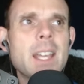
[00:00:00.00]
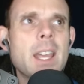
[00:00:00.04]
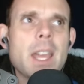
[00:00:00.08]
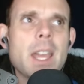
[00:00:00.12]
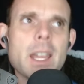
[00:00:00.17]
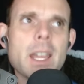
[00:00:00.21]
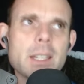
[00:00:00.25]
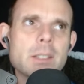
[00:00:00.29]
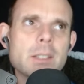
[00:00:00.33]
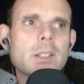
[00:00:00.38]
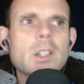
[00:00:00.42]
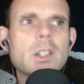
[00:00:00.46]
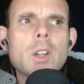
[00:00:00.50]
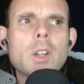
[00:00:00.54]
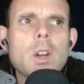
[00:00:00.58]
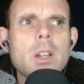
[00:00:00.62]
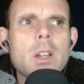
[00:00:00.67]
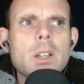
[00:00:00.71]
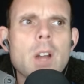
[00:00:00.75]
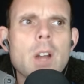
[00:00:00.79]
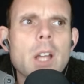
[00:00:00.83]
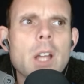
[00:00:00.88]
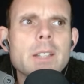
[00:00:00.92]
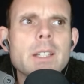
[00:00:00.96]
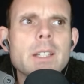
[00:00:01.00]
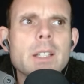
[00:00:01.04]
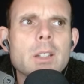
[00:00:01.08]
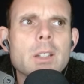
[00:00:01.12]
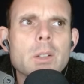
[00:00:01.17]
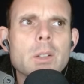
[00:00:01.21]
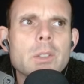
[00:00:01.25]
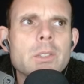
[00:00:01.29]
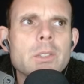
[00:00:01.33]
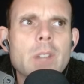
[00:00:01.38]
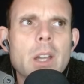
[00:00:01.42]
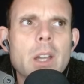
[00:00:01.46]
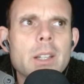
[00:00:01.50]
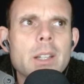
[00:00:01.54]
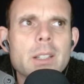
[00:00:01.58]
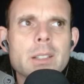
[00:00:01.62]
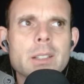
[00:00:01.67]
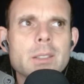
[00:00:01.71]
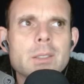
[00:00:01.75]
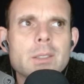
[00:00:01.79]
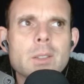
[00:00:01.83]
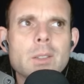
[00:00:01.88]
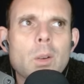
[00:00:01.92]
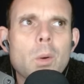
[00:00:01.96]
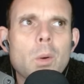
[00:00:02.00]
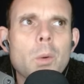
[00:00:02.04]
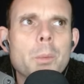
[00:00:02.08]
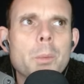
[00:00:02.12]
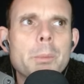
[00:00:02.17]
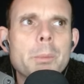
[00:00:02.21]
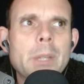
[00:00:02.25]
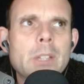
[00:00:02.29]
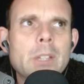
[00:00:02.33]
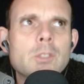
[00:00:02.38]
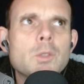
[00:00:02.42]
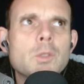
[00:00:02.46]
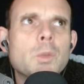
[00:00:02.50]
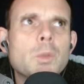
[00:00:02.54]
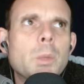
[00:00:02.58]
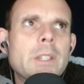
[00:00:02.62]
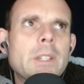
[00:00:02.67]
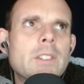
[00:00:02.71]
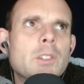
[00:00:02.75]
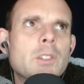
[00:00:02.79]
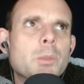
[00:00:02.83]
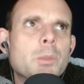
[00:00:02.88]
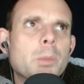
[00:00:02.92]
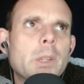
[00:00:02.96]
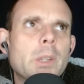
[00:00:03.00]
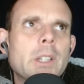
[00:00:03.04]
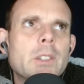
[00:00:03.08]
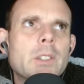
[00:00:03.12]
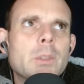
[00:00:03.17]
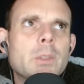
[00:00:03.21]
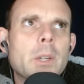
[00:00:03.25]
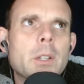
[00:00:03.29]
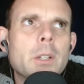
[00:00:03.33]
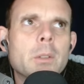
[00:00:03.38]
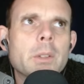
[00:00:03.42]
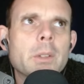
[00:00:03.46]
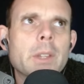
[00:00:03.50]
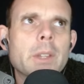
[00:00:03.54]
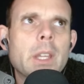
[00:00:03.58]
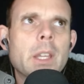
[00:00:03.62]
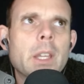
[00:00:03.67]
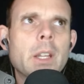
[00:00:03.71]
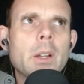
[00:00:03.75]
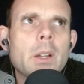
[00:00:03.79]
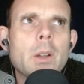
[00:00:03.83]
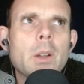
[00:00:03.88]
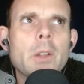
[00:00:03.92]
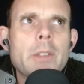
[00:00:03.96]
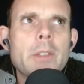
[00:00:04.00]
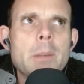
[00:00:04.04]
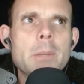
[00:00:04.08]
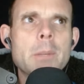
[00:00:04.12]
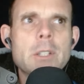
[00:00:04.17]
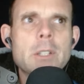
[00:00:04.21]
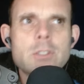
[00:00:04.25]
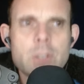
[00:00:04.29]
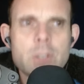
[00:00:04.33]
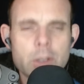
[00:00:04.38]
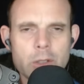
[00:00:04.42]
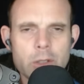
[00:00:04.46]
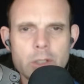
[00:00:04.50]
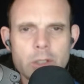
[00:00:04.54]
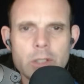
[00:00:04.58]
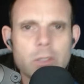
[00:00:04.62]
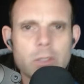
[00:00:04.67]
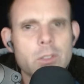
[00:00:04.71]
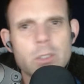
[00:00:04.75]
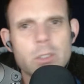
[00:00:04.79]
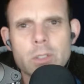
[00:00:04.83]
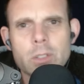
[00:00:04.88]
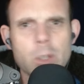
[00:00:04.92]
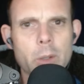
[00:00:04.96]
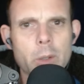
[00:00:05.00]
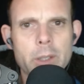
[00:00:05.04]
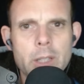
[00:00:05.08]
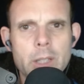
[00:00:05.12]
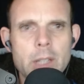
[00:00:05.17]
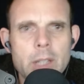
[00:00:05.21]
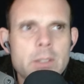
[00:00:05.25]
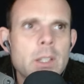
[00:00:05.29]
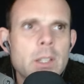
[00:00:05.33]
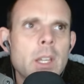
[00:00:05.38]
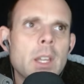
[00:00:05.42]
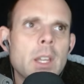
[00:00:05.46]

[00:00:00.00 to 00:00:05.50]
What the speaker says: And Gondek goes on a whole big tweet spree, so I don't really care all that much. She's just going nuts.